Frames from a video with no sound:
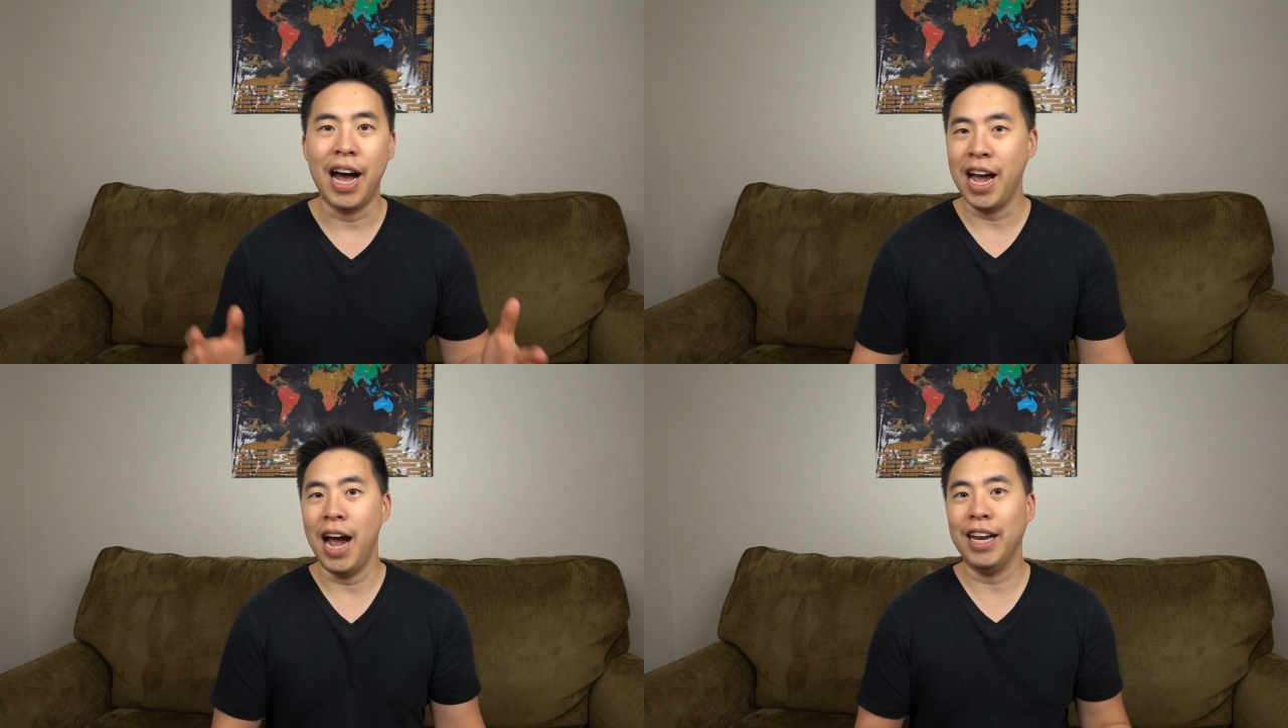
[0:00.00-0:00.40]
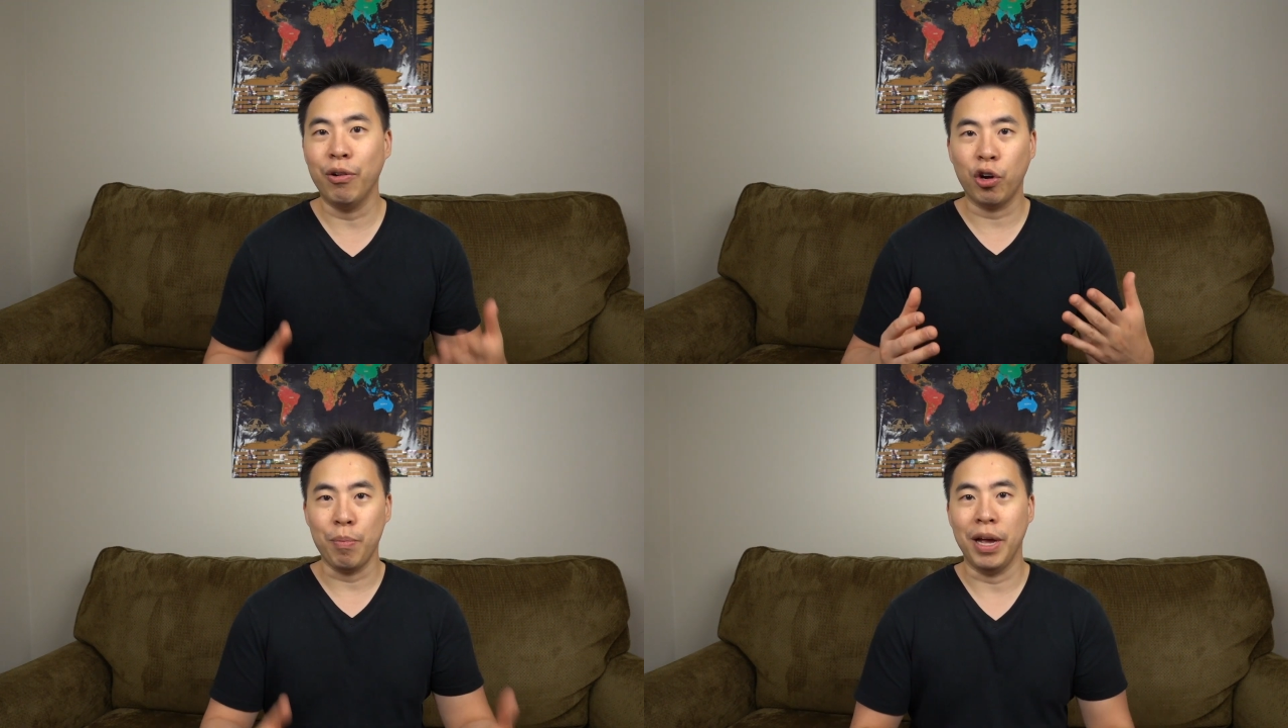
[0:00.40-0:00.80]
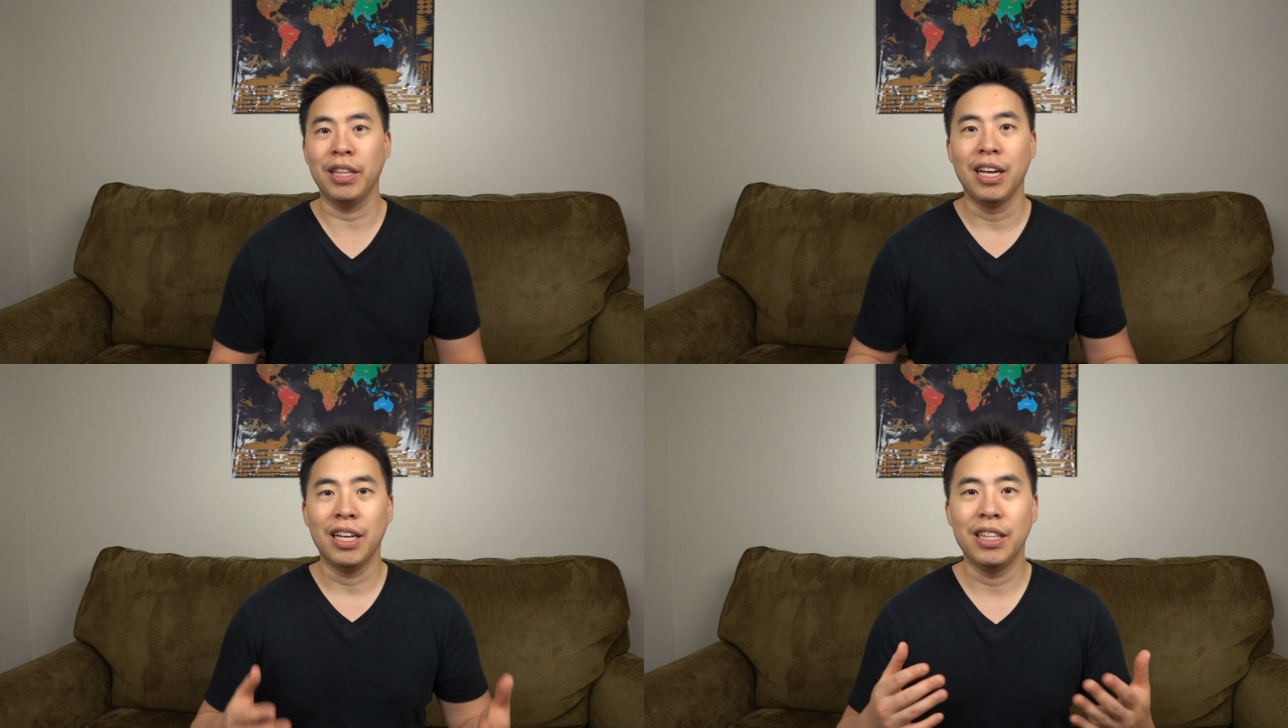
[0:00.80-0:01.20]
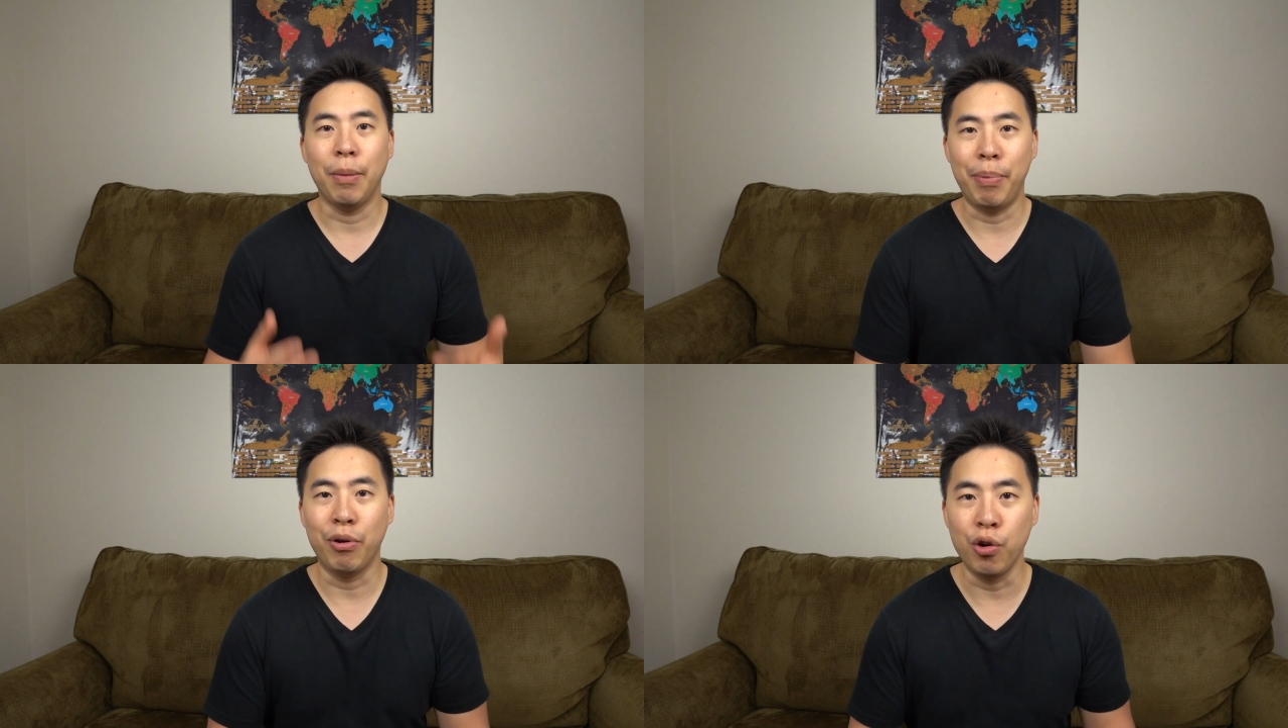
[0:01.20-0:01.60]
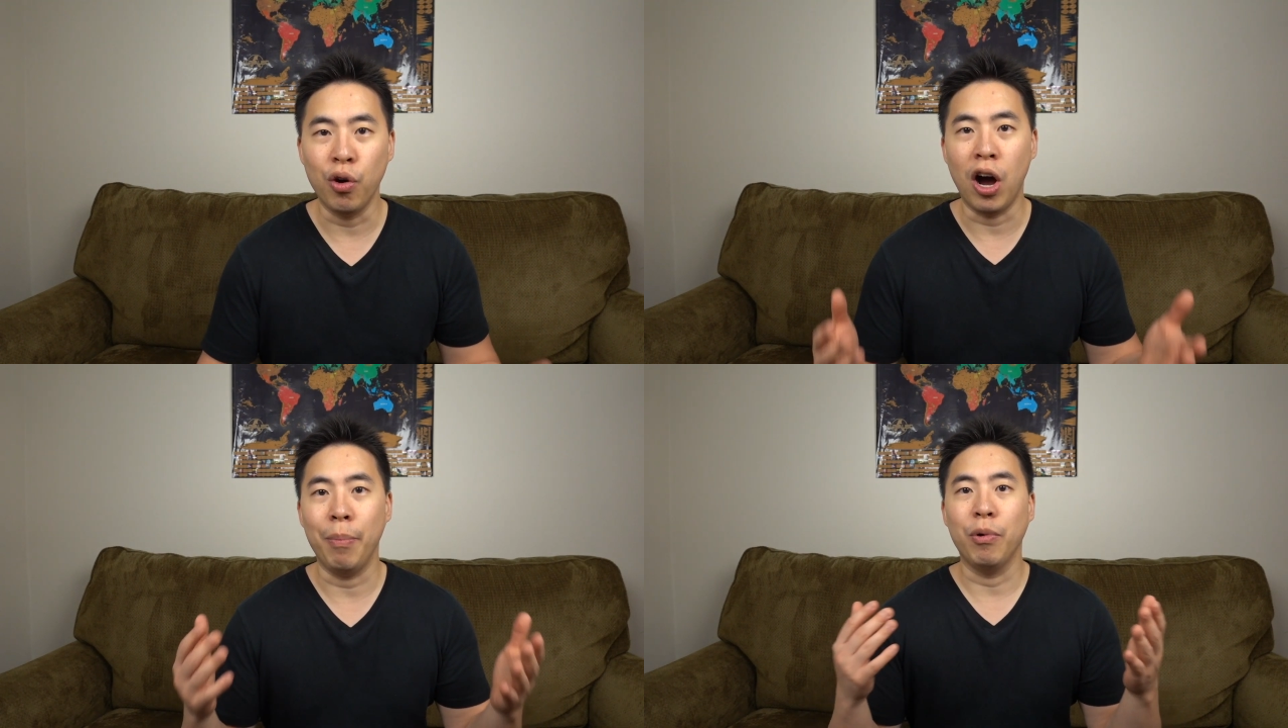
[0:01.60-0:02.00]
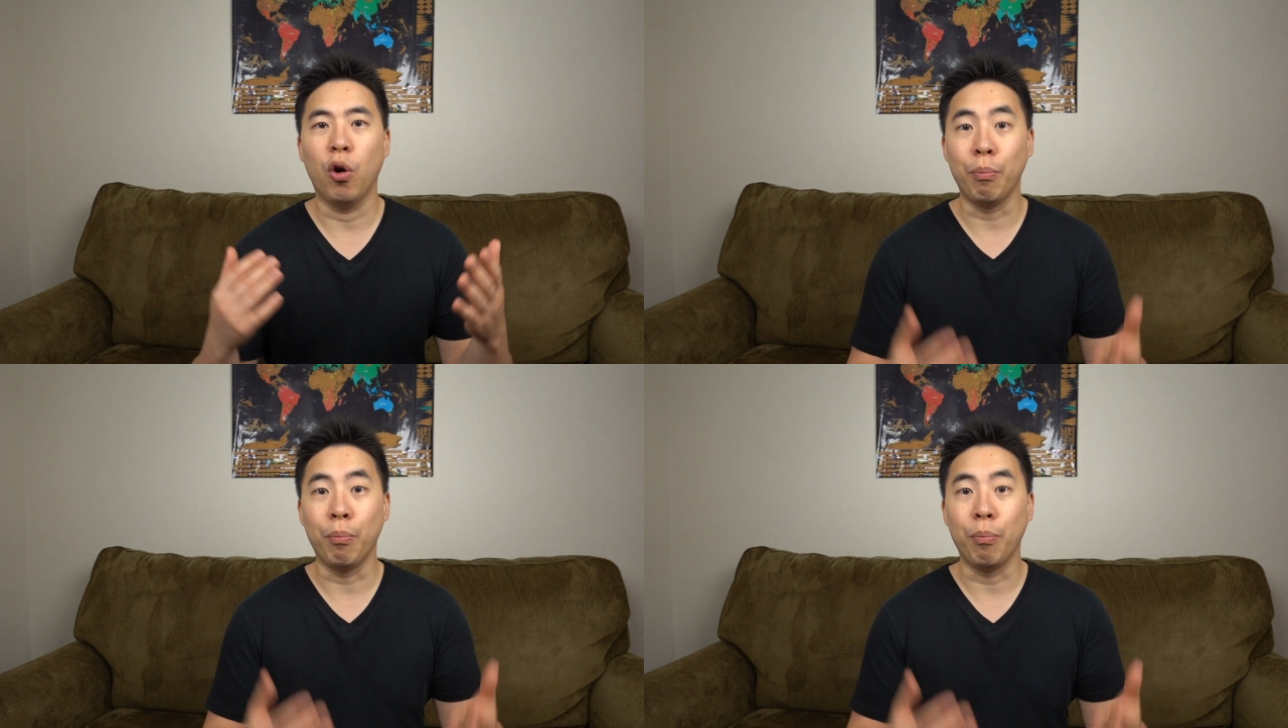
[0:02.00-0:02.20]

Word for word: I highly recommend the Peru Hop